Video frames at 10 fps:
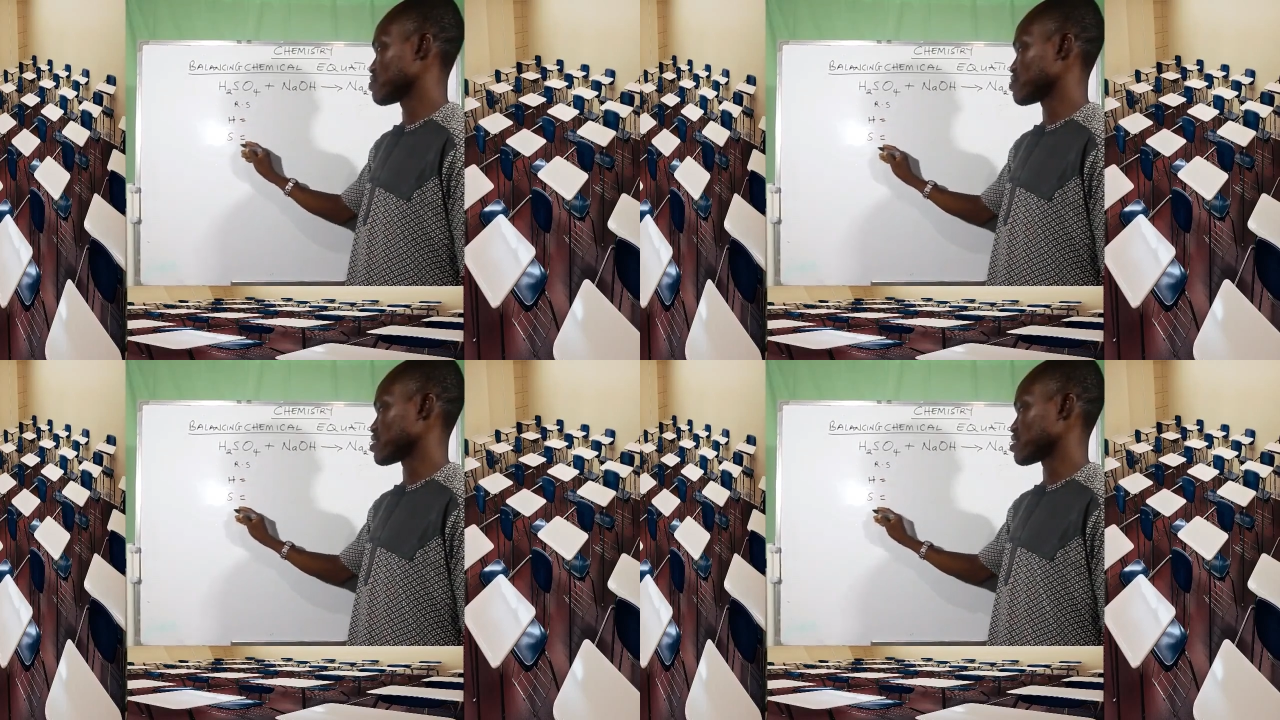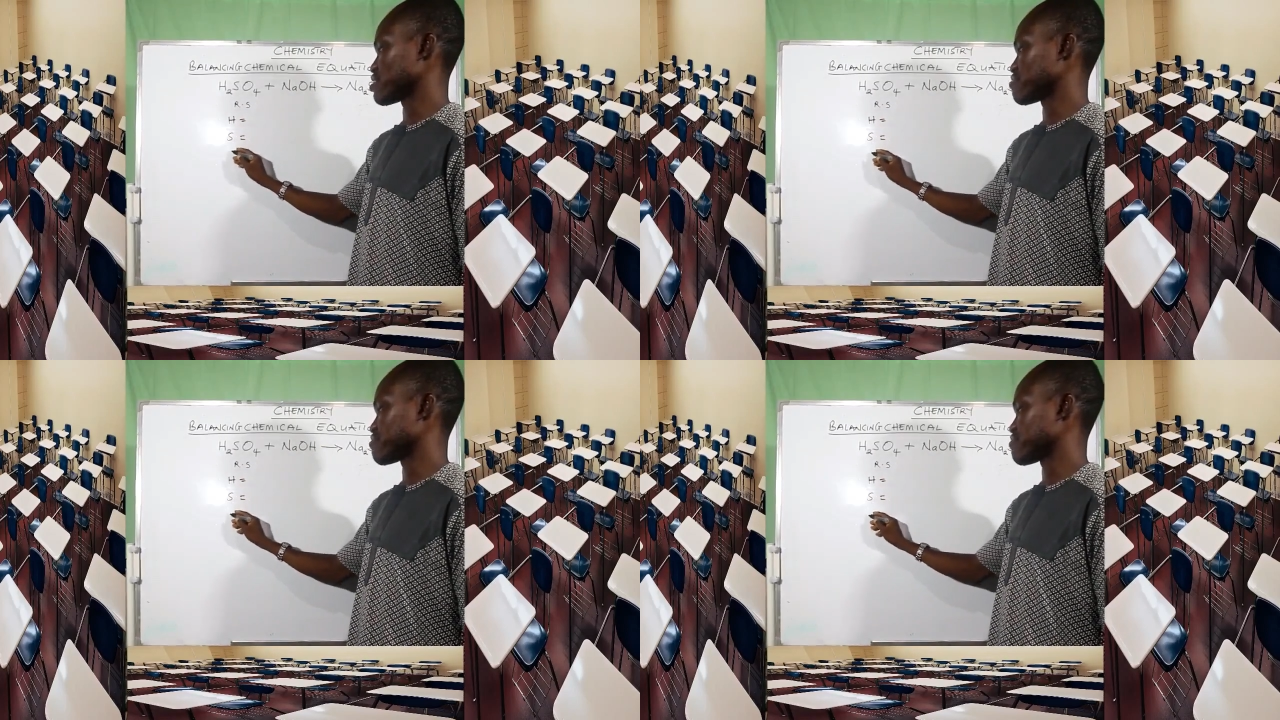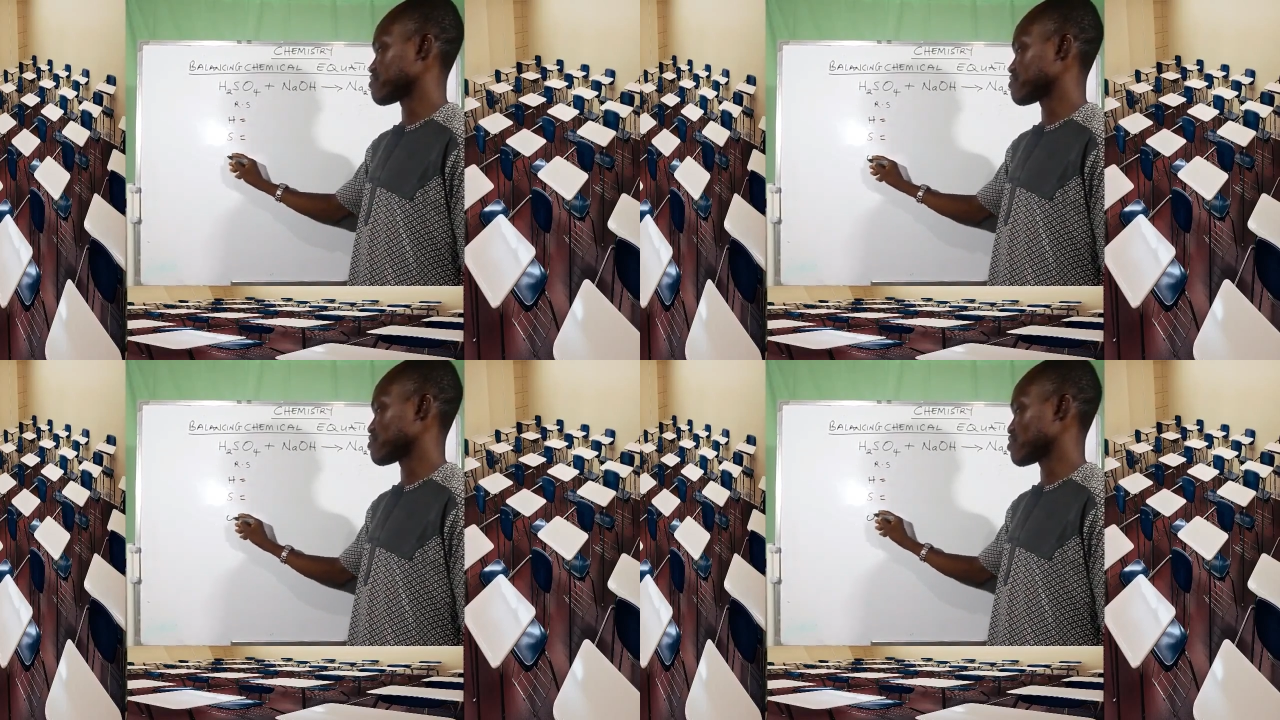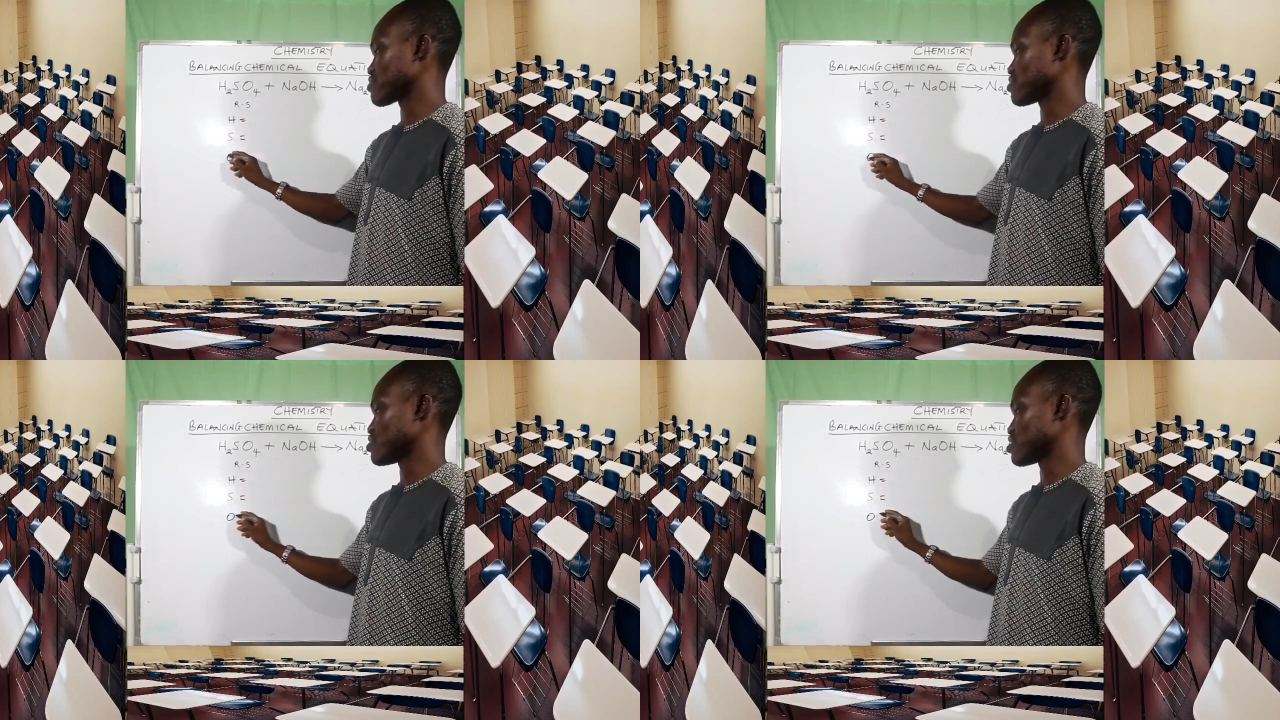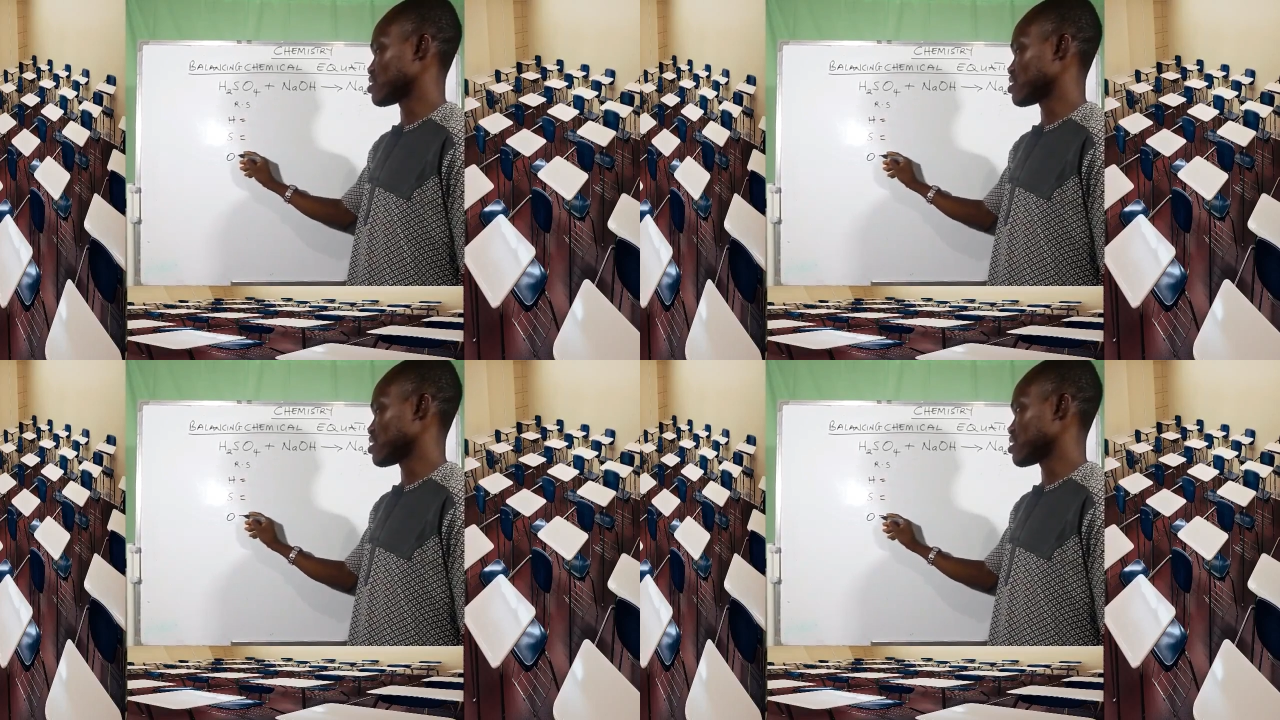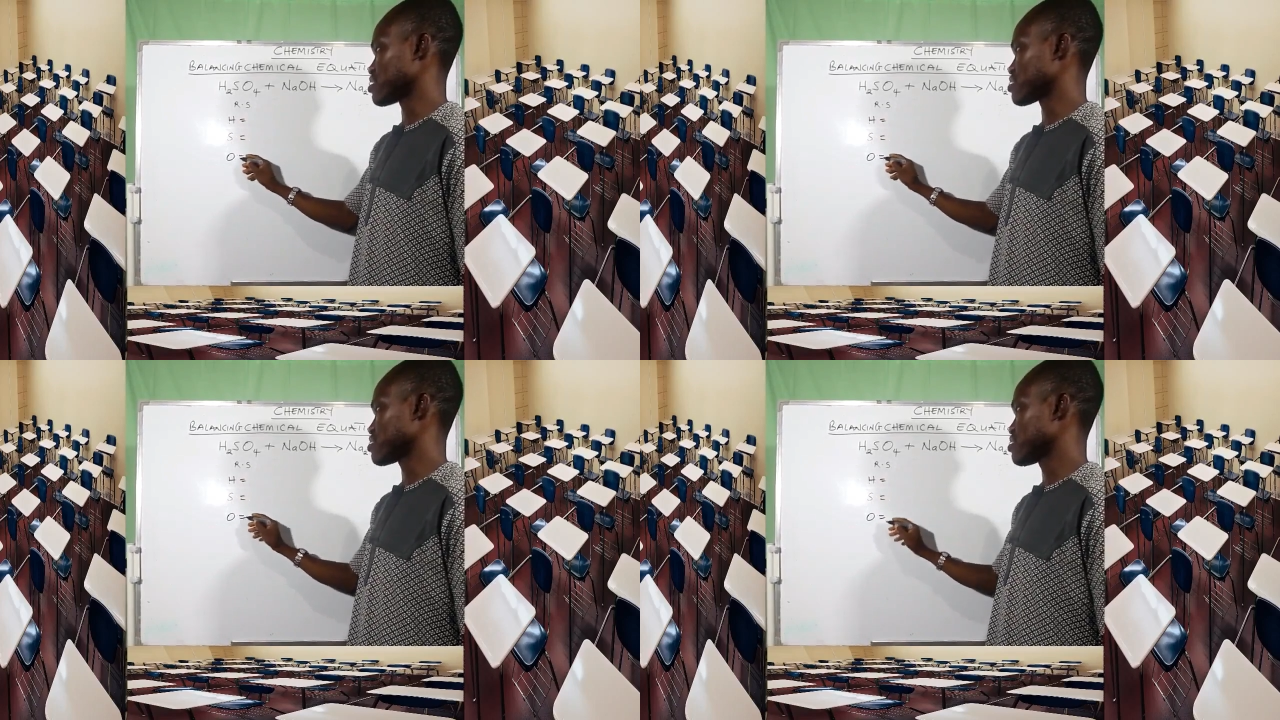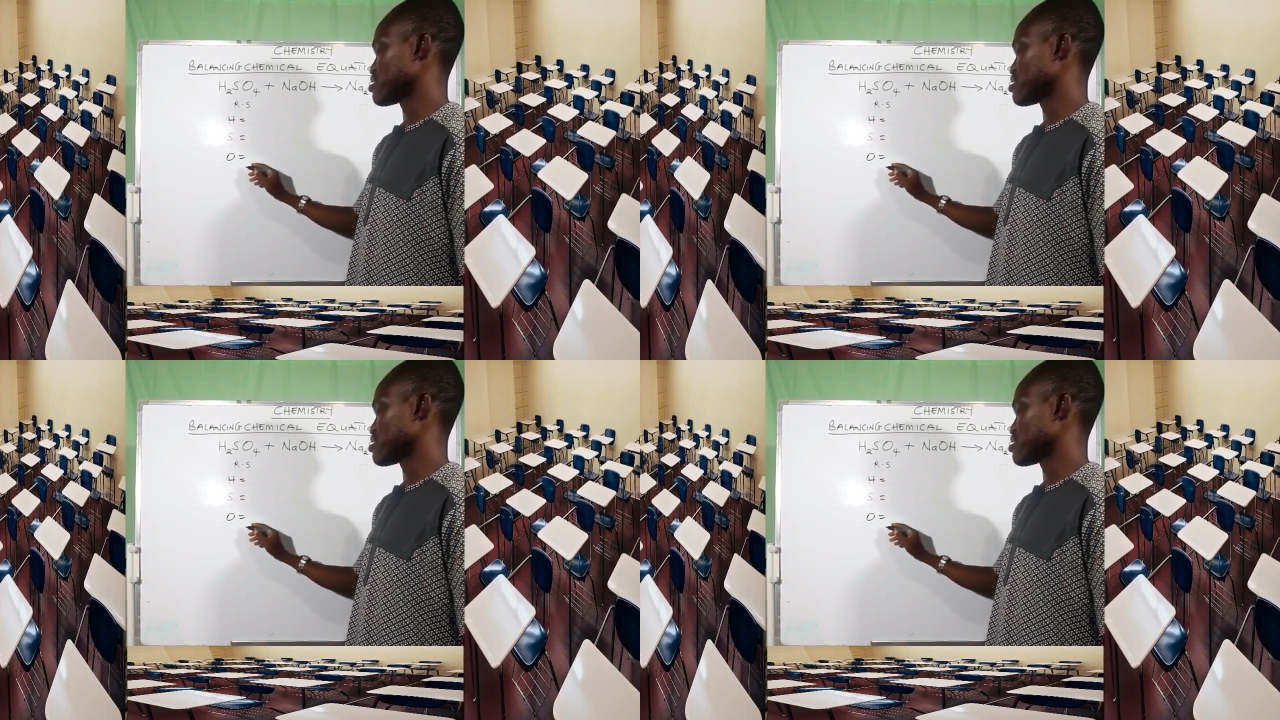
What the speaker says: we have oxygen here,